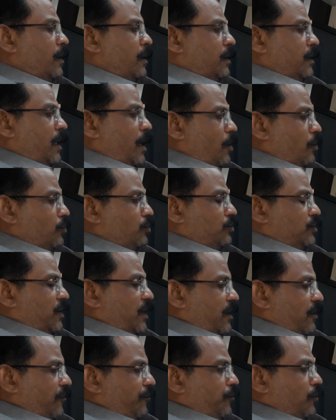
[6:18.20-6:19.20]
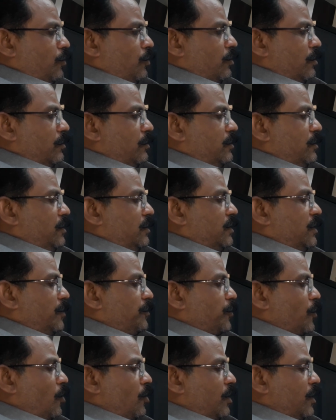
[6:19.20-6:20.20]
Now therefore the
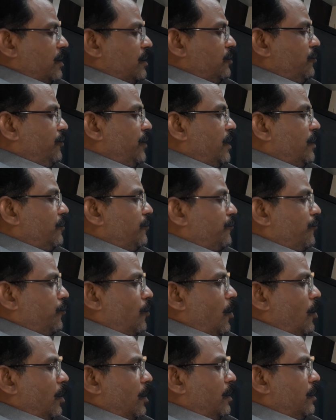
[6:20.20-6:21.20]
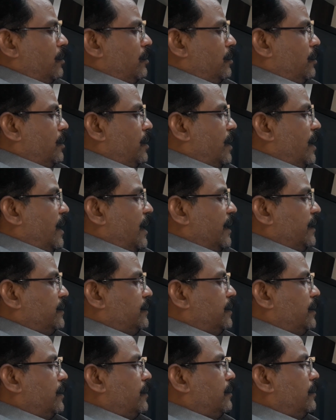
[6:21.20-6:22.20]
product will fall
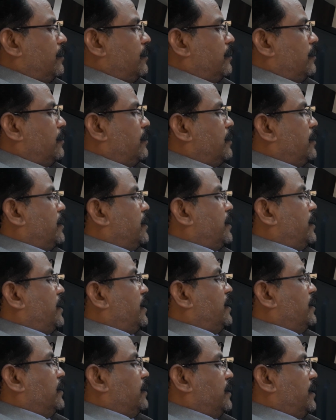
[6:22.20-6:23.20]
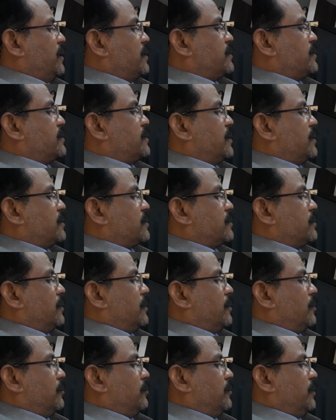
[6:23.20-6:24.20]
either in this 6
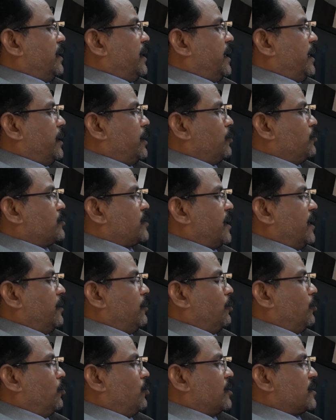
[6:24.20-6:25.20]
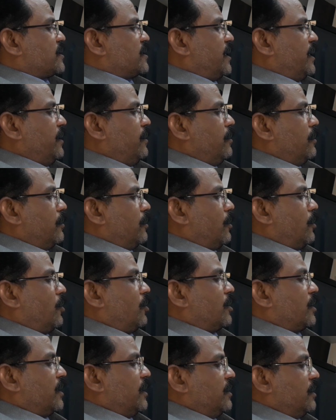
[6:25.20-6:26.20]
negative side, lower side,
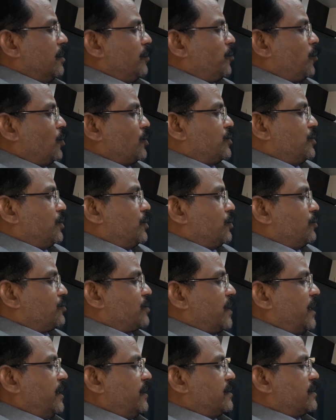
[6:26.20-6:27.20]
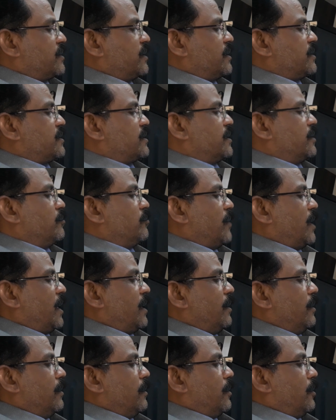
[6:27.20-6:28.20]
or in the positive side 6
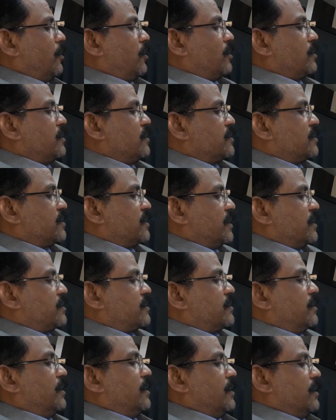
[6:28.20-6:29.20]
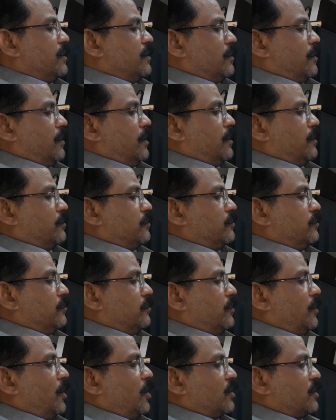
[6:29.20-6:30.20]
sigma, or 6
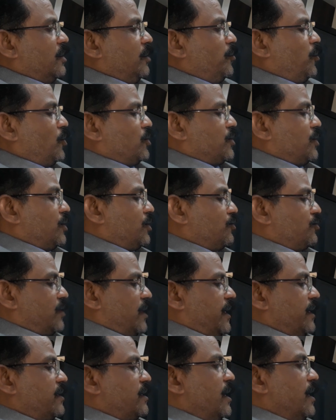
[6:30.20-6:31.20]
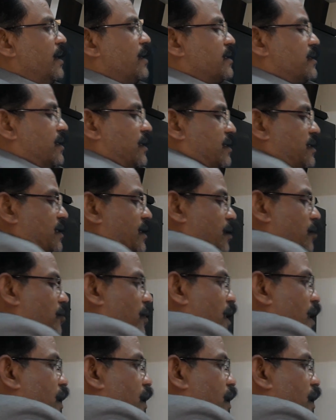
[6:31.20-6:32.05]
or the positive side 6 sigma.